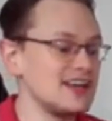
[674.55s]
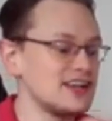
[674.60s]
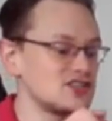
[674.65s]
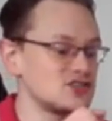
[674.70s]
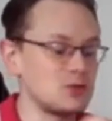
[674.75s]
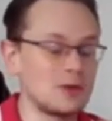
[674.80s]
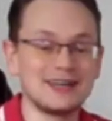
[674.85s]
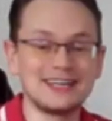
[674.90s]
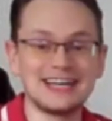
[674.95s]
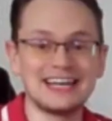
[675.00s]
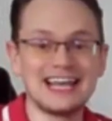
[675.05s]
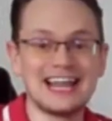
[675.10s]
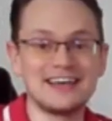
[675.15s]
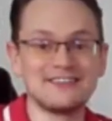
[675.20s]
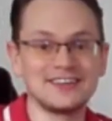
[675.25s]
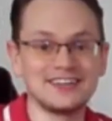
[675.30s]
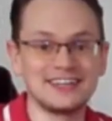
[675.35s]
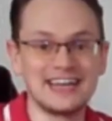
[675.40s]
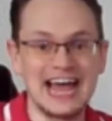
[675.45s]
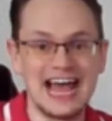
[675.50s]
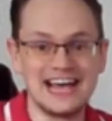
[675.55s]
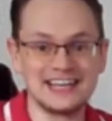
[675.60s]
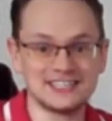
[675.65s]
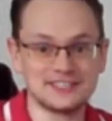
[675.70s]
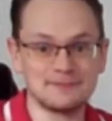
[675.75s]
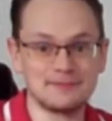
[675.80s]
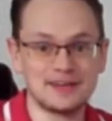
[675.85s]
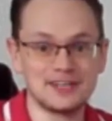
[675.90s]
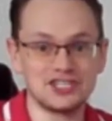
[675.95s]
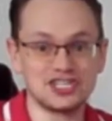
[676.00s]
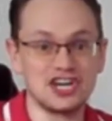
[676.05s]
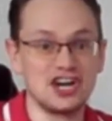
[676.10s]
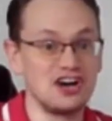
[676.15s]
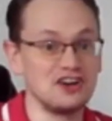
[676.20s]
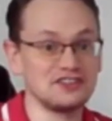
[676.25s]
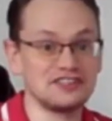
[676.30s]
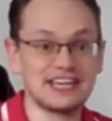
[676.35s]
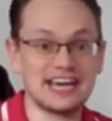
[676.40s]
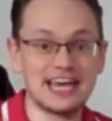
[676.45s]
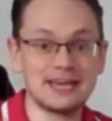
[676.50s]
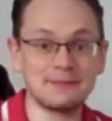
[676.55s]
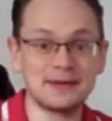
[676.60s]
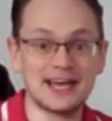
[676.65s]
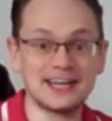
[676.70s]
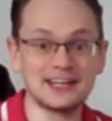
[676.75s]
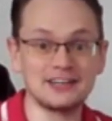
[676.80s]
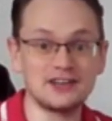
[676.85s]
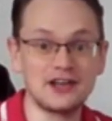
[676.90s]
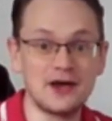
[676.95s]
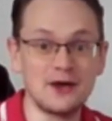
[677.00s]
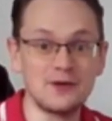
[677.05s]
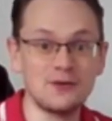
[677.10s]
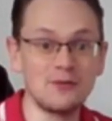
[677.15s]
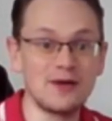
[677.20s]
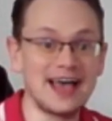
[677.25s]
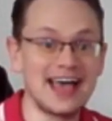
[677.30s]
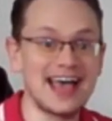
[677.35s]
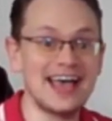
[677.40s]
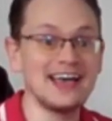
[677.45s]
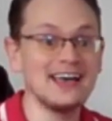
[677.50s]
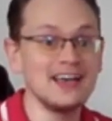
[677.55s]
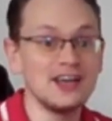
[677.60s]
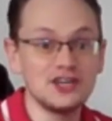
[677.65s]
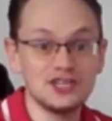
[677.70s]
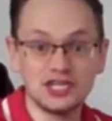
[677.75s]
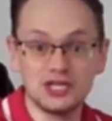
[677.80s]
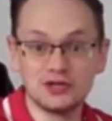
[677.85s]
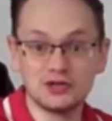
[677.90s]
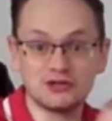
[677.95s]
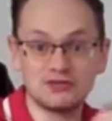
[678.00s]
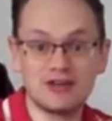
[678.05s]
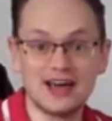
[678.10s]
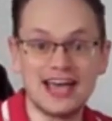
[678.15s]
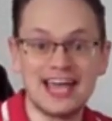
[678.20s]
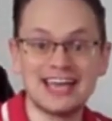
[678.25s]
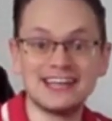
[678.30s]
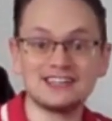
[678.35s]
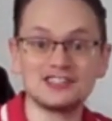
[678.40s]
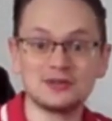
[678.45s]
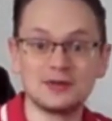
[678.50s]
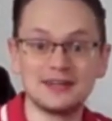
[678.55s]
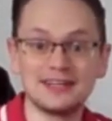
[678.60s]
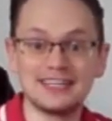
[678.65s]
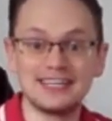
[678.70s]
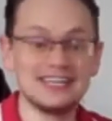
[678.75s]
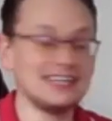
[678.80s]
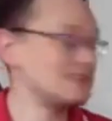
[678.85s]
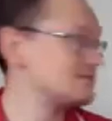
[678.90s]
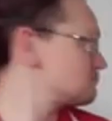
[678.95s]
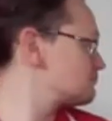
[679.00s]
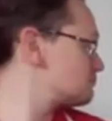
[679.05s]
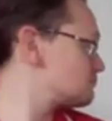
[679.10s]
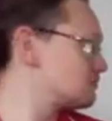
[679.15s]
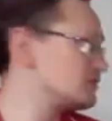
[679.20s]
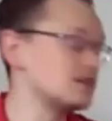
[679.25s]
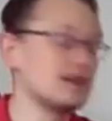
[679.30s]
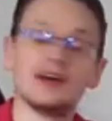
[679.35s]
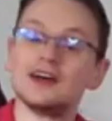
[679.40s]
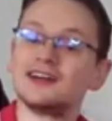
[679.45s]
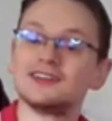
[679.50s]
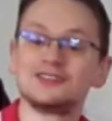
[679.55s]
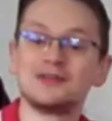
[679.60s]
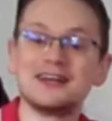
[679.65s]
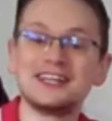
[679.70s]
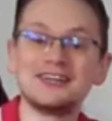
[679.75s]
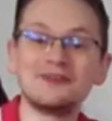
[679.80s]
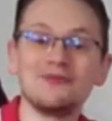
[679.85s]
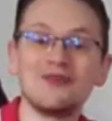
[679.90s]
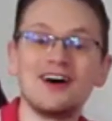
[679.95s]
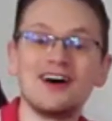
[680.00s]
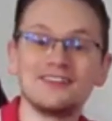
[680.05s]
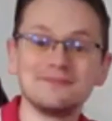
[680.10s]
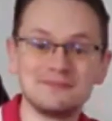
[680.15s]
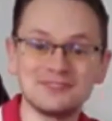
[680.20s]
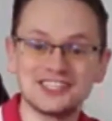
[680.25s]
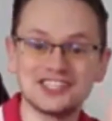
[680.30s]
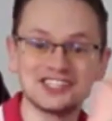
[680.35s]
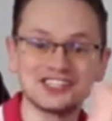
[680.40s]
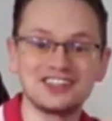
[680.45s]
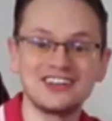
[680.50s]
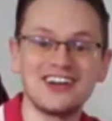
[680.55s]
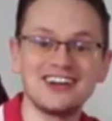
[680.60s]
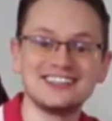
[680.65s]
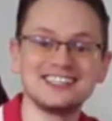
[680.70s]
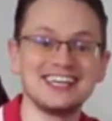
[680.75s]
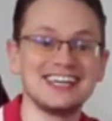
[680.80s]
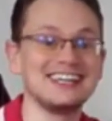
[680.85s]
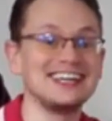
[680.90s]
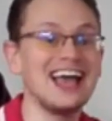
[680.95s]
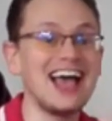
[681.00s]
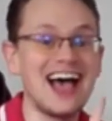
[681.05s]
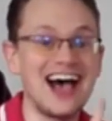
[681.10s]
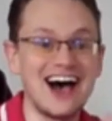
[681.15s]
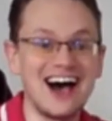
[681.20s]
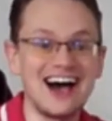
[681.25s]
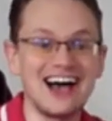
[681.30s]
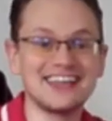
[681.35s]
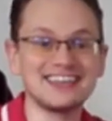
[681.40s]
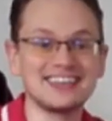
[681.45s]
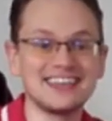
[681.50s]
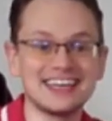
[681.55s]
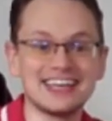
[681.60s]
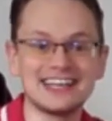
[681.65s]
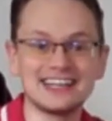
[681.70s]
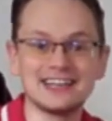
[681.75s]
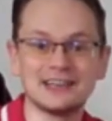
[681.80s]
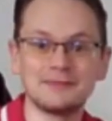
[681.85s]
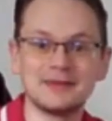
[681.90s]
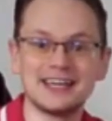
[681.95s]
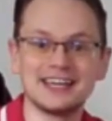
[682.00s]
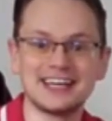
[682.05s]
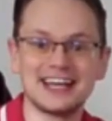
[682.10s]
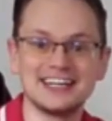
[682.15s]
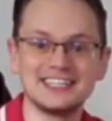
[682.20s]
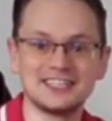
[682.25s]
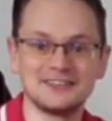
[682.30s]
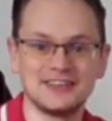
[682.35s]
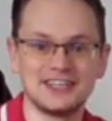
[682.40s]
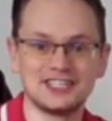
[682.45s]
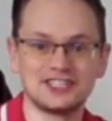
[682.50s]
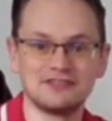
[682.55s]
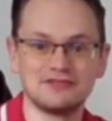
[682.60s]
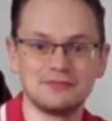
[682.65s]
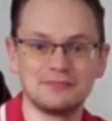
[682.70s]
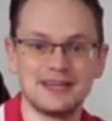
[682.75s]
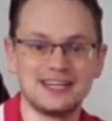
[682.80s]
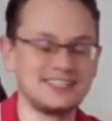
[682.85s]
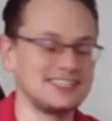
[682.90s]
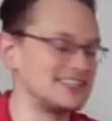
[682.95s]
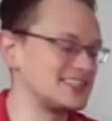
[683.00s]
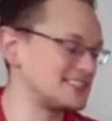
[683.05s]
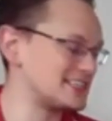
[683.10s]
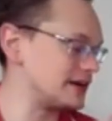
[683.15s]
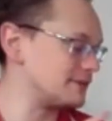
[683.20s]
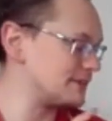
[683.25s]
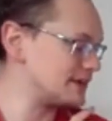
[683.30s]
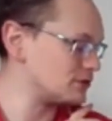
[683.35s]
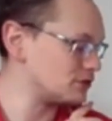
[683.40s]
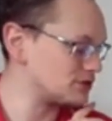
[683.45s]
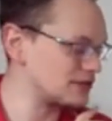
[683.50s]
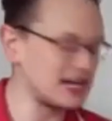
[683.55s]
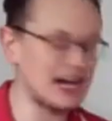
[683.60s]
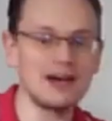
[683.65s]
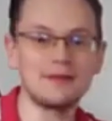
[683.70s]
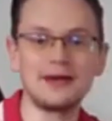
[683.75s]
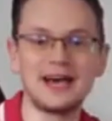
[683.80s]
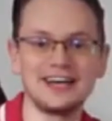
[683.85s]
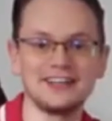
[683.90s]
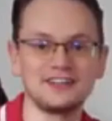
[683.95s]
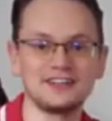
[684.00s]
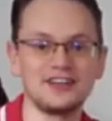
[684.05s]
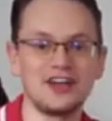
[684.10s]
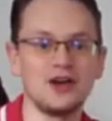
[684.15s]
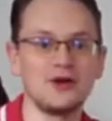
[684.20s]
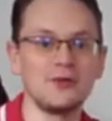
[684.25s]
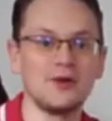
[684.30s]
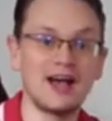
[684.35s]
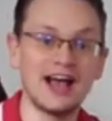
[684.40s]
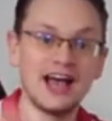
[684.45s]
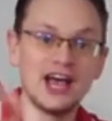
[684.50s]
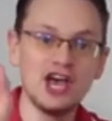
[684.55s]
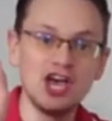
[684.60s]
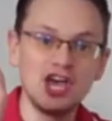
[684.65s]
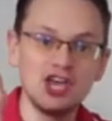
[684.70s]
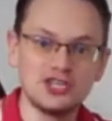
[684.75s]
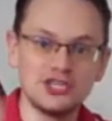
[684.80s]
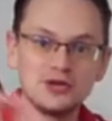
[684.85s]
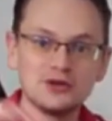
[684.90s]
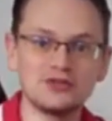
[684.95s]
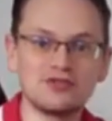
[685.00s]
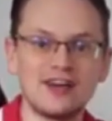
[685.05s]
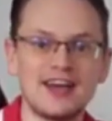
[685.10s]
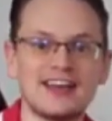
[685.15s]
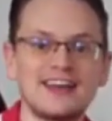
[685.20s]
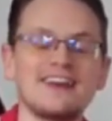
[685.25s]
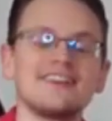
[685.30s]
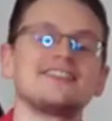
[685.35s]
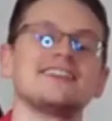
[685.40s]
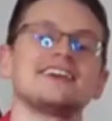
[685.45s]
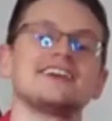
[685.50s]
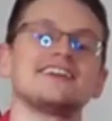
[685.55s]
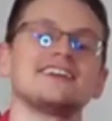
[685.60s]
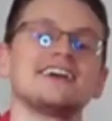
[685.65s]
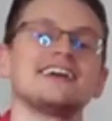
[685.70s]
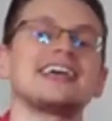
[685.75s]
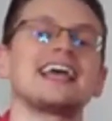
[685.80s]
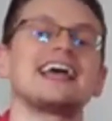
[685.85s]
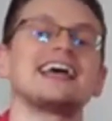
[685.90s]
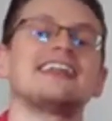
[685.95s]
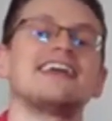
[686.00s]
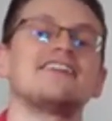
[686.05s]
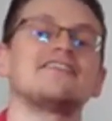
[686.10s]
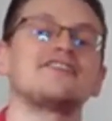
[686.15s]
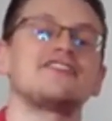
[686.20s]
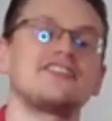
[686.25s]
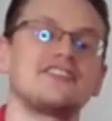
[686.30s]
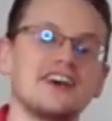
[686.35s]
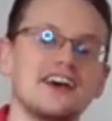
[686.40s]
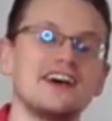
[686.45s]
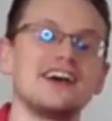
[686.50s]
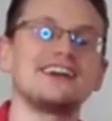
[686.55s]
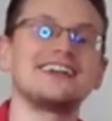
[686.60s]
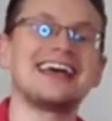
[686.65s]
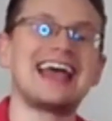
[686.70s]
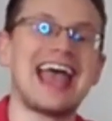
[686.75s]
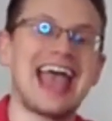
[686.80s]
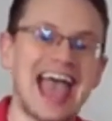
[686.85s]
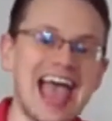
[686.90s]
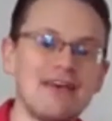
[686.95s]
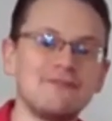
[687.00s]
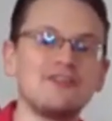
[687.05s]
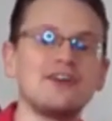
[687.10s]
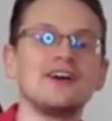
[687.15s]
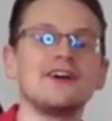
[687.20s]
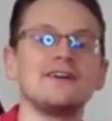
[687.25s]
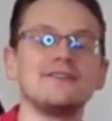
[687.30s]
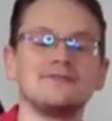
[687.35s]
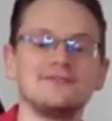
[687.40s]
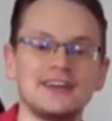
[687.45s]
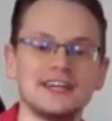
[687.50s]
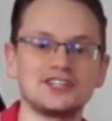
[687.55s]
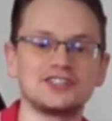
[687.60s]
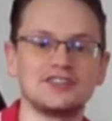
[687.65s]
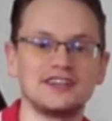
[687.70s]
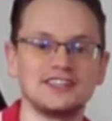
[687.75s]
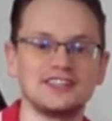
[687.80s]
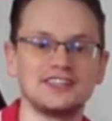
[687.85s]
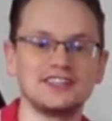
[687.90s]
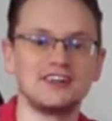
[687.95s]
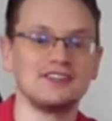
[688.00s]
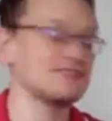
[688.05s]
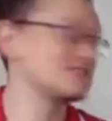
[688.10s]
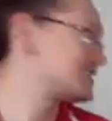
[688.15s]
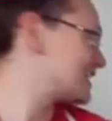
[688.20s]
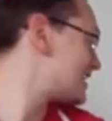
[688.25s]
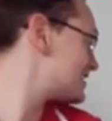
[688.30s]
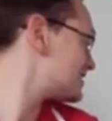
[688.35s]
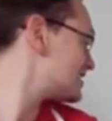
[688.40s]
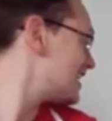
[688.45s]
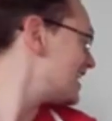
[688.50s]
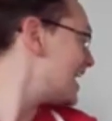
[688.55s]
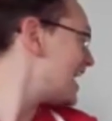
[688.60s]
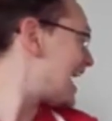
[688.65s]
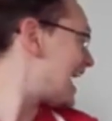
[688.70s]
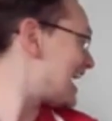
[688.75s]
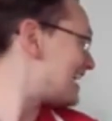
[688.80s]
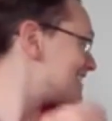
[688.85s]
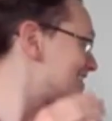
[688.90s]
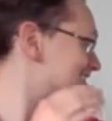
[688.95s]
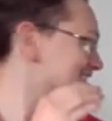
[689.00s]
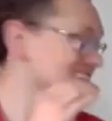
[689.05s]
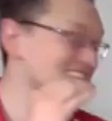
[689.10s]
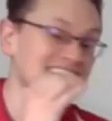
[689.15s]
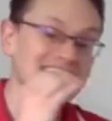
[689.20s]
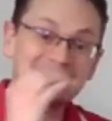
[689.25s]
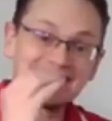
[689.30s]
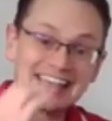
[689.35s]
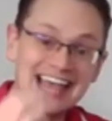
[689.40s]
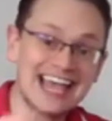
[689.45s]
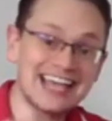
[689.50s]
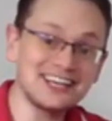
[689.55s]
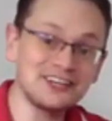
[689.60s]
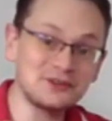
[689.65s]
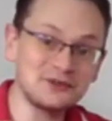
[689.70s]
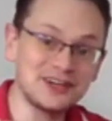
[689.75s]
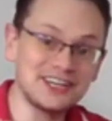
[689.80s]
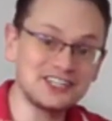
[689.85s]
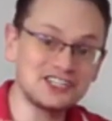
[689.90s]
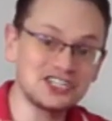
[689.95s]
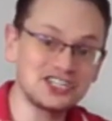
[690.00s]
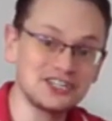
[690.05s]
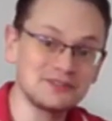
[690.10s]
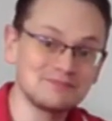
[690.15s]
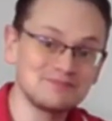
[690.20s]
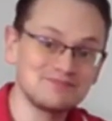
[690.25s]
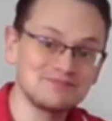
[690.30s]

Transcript: 2011 Azerbaijan came out of nowhere. Ukraine 2021 position 19. I think it'll be a case of history repeating itself. It will come out of nowhere. Ukraine, I think, are going to get their 3rd ever victory in the contest, and it's in a language